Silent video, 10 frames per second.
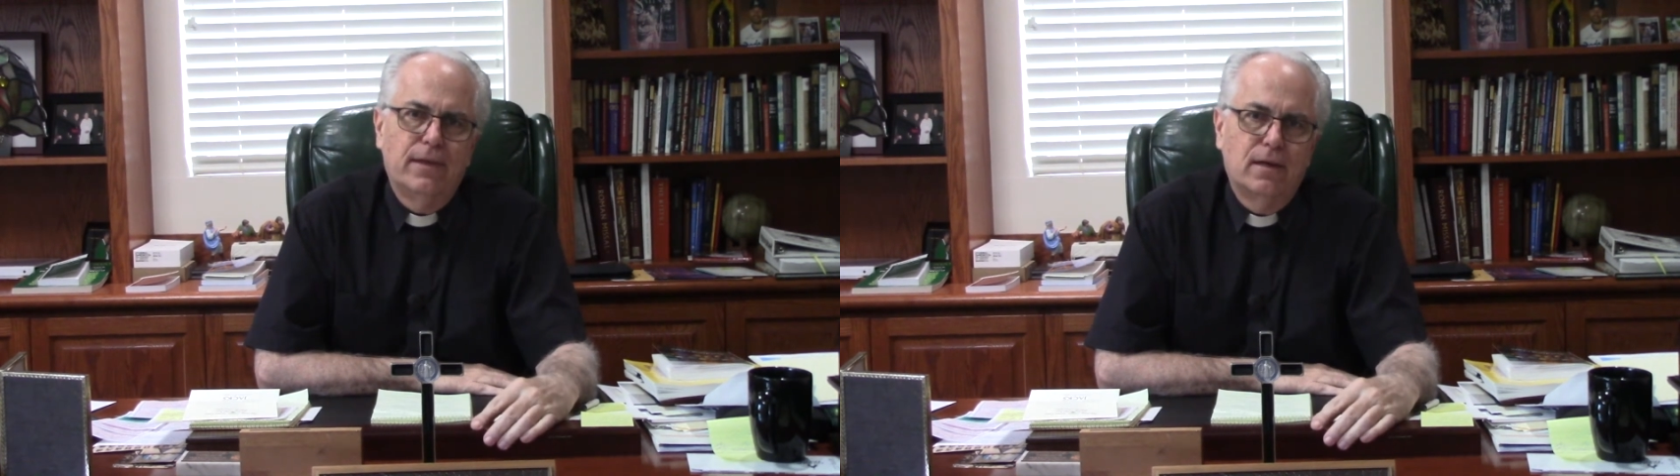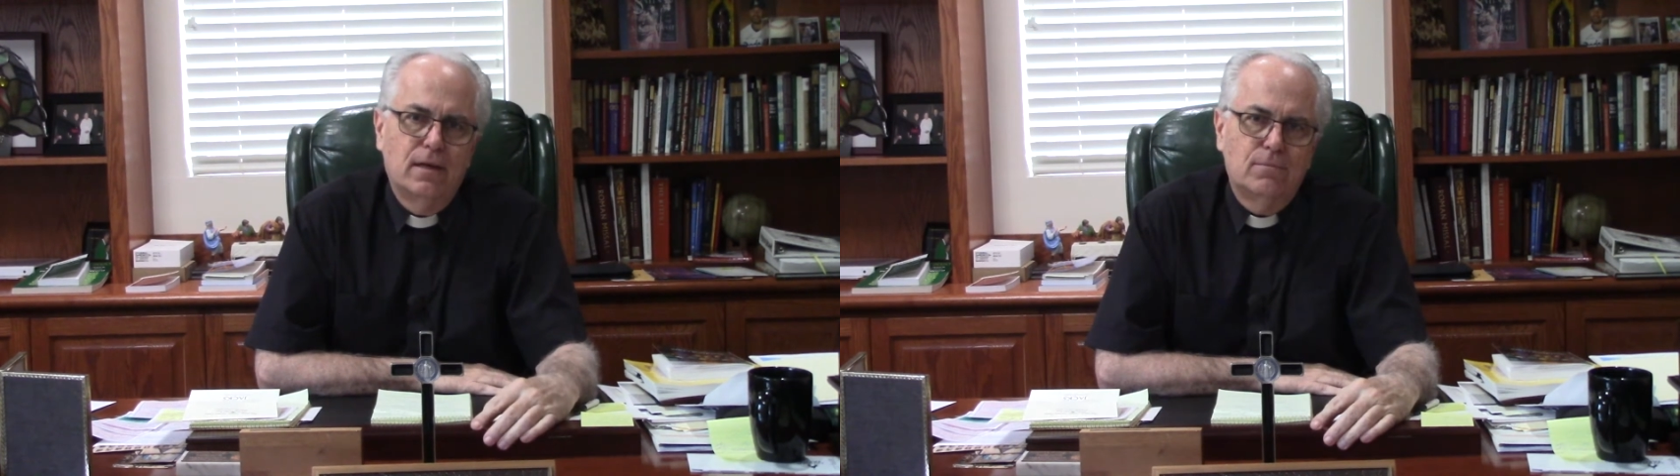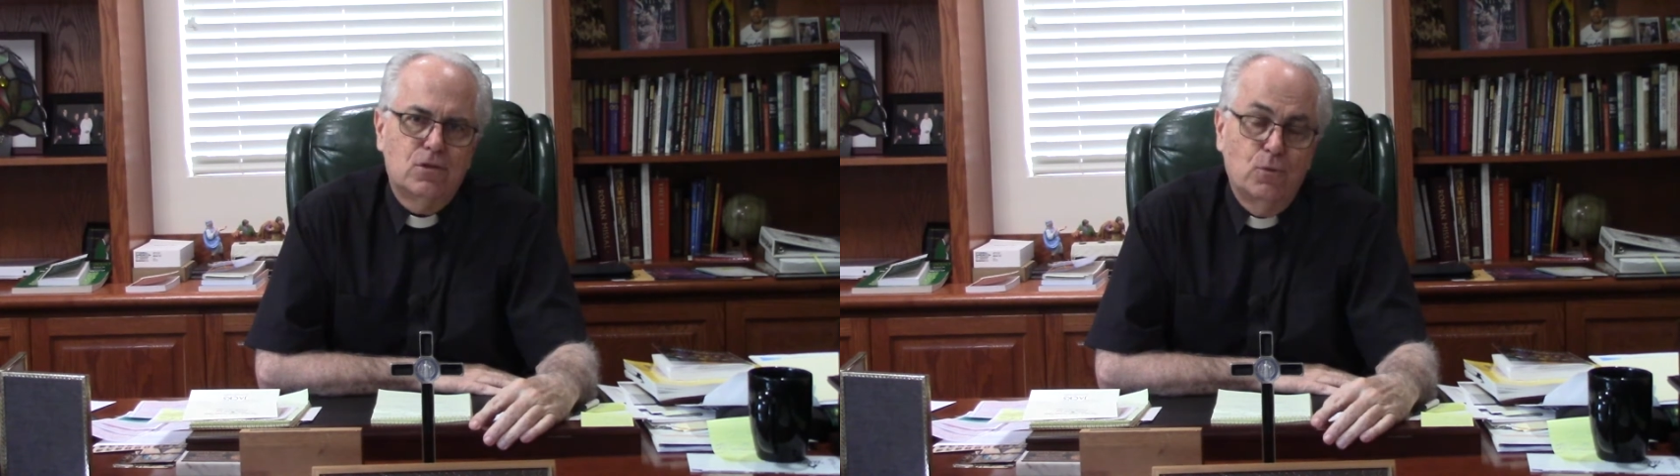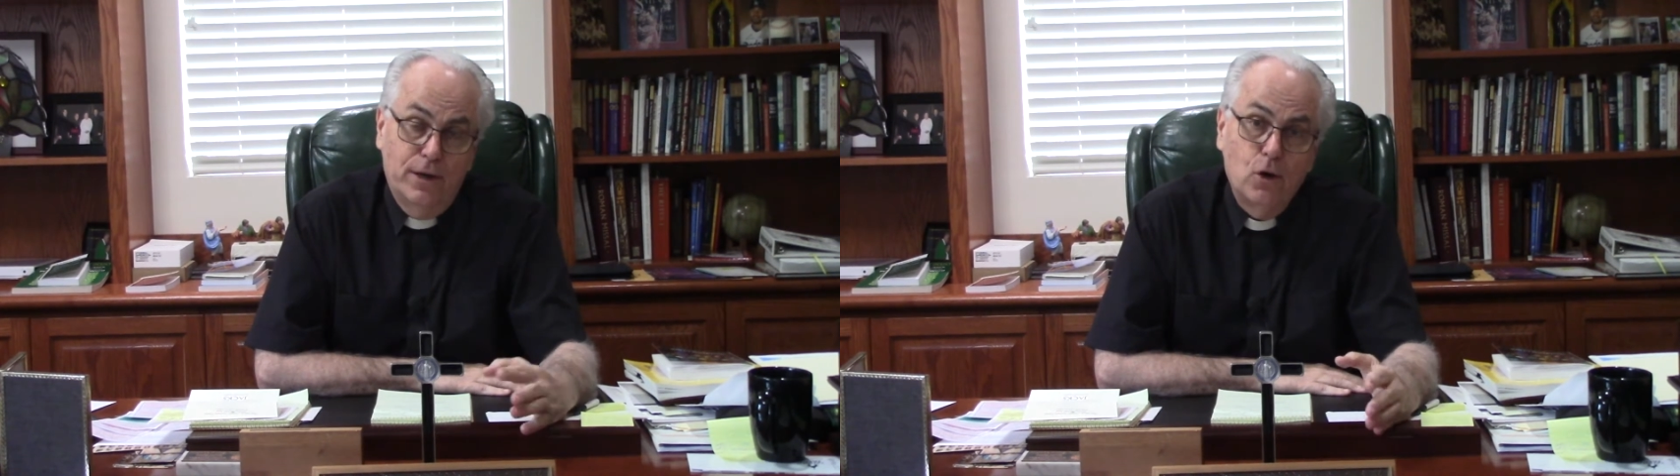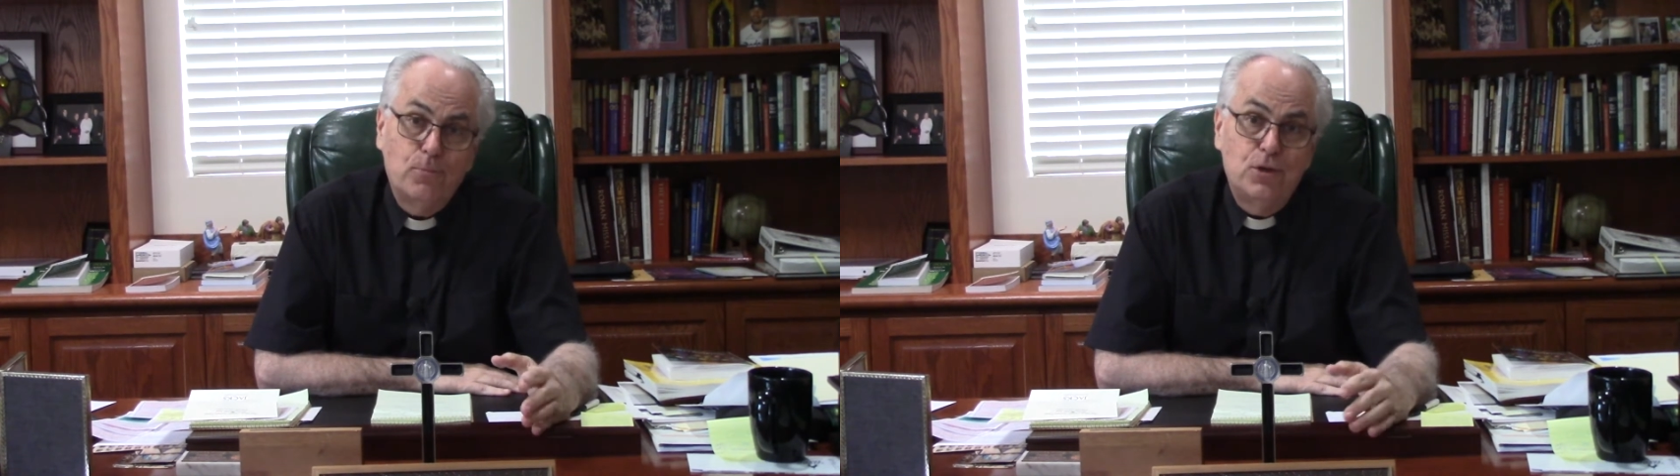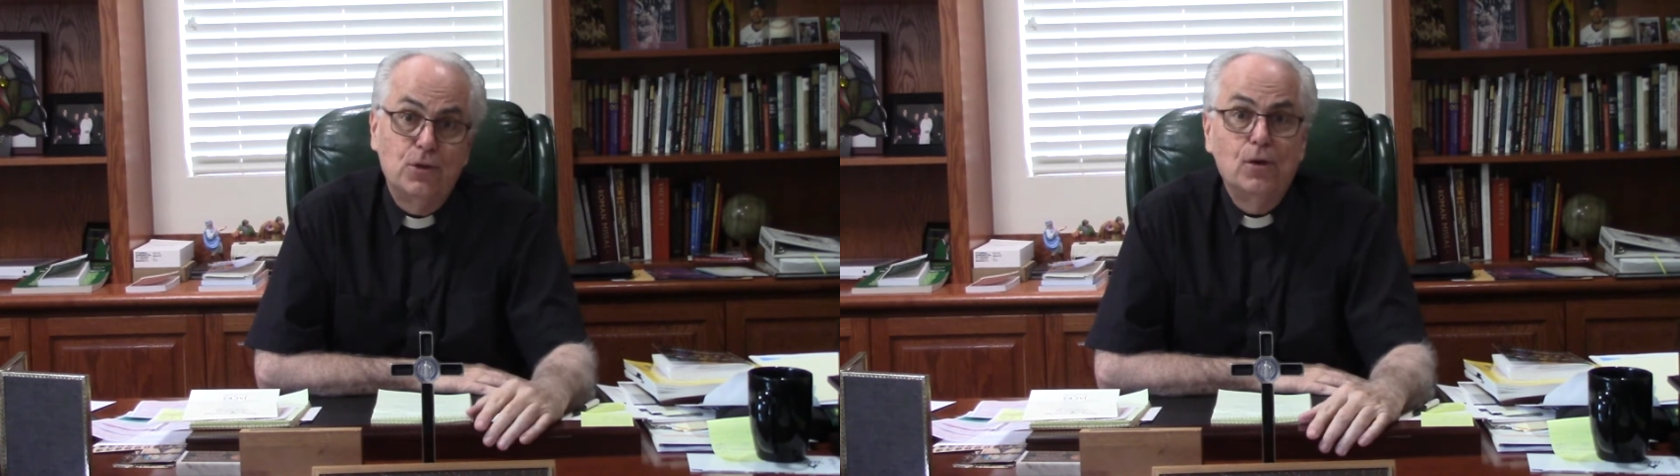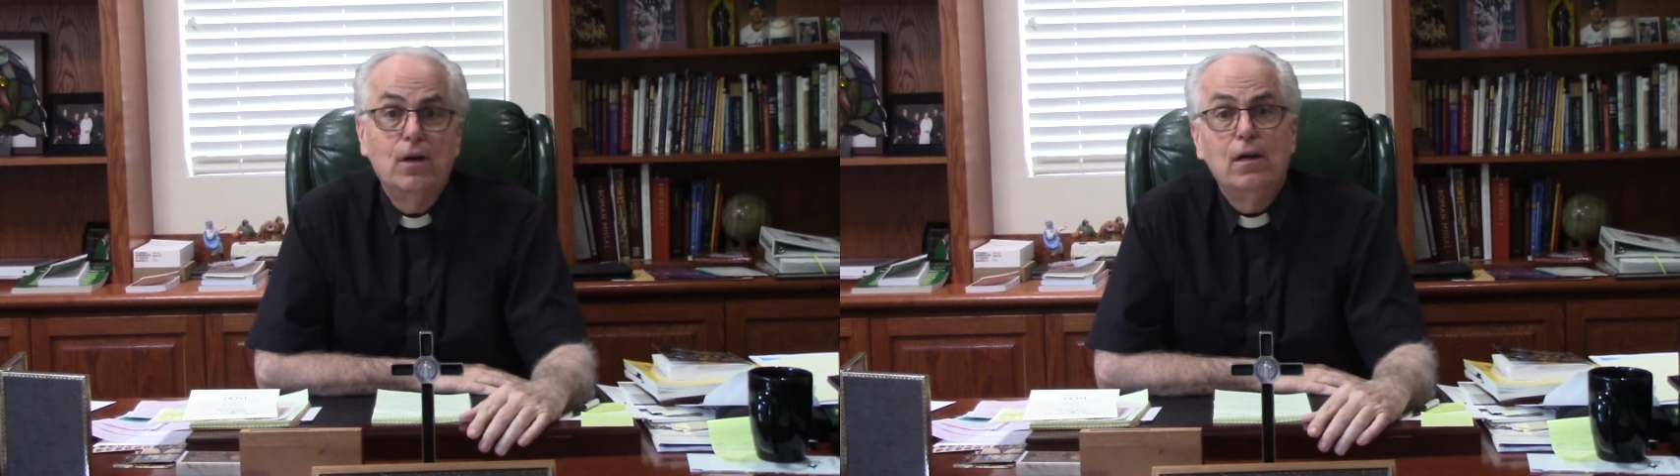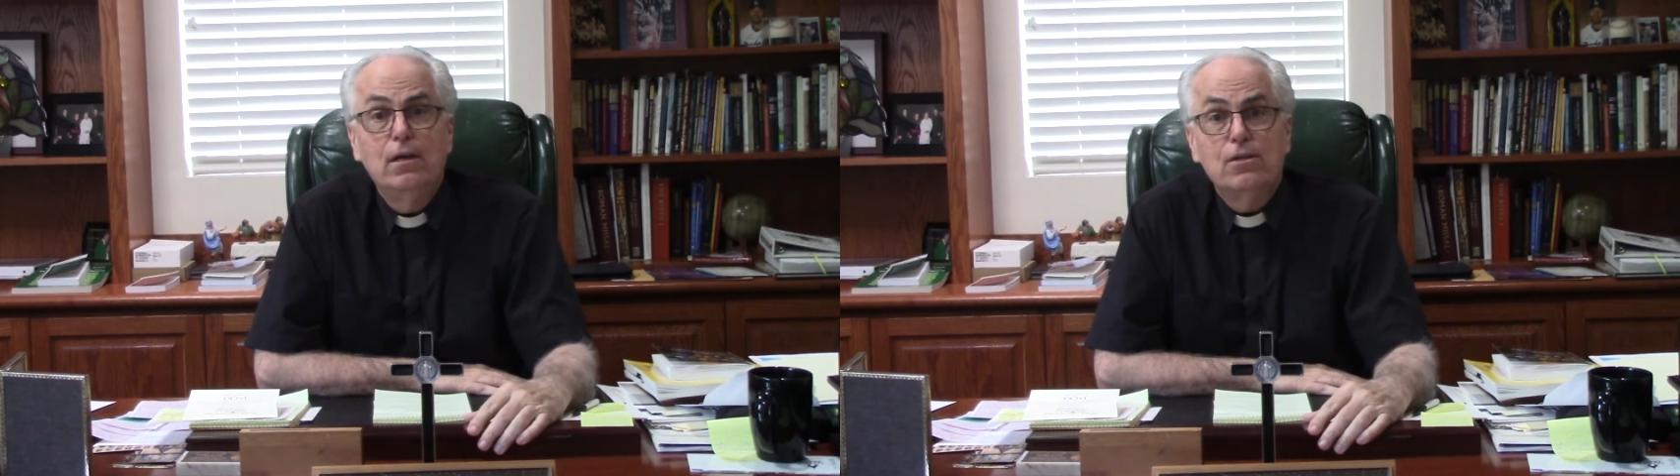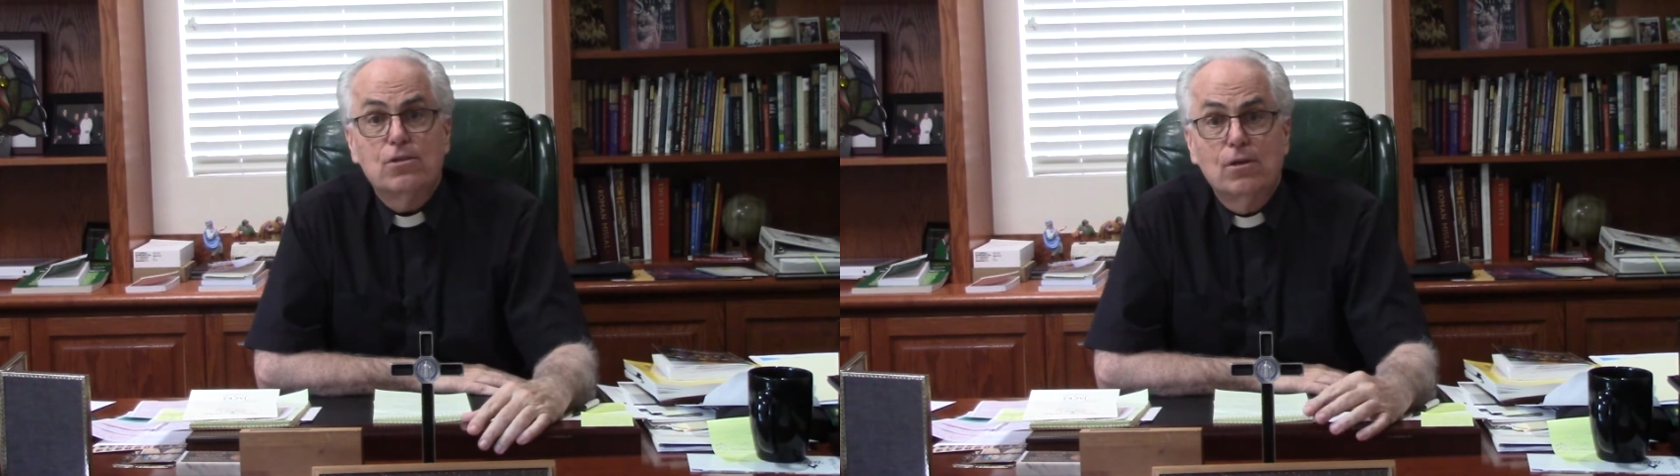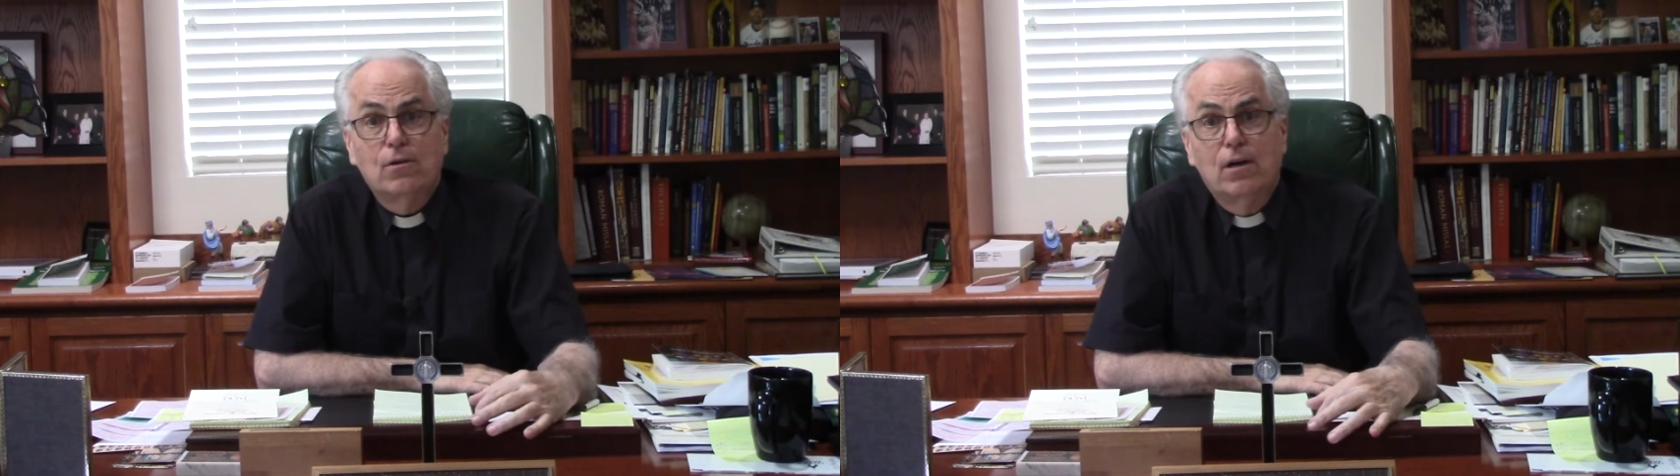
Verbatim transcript: Um, so we hope to. So,